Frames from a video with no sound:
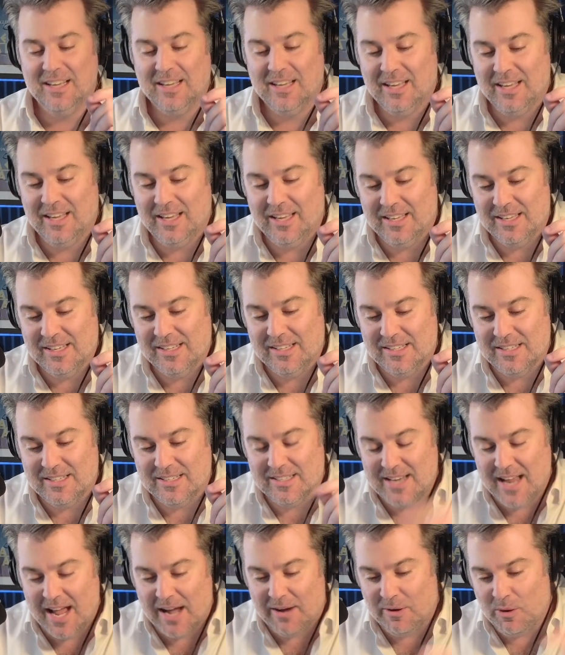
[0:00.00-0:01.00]

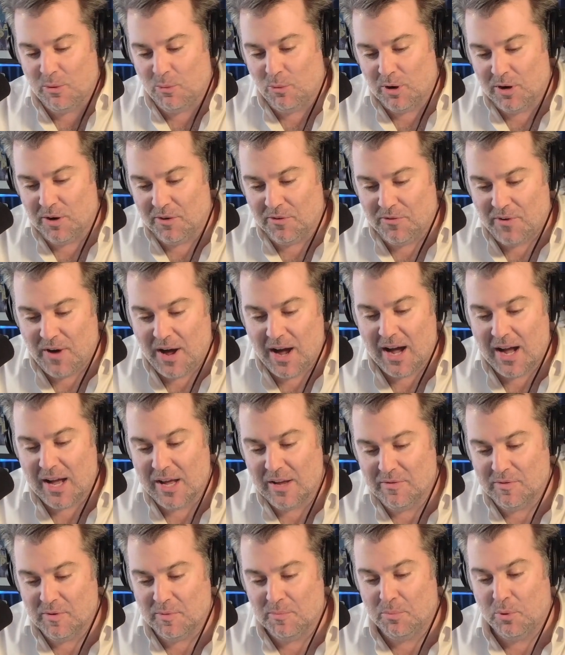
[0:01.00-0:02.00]
is now at
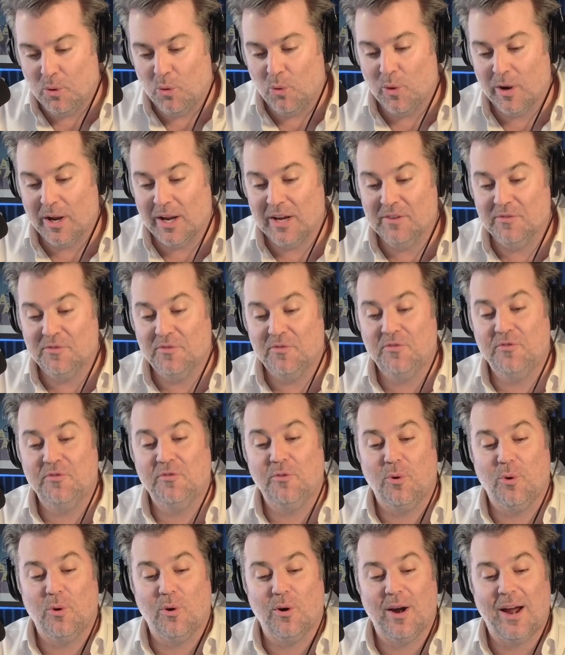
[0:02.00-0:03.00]

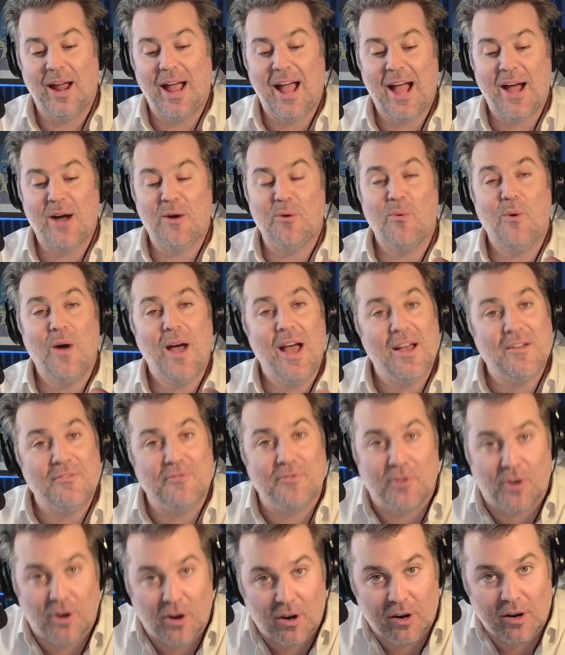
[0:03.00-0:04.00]
105.4.
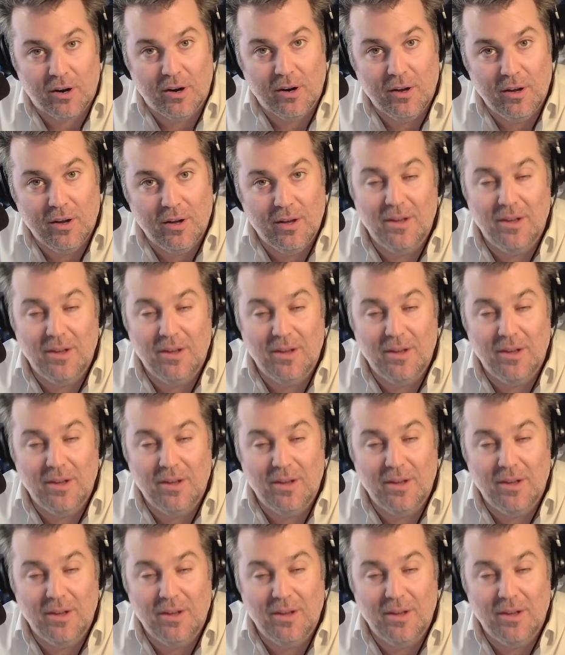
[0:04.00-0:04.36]
However,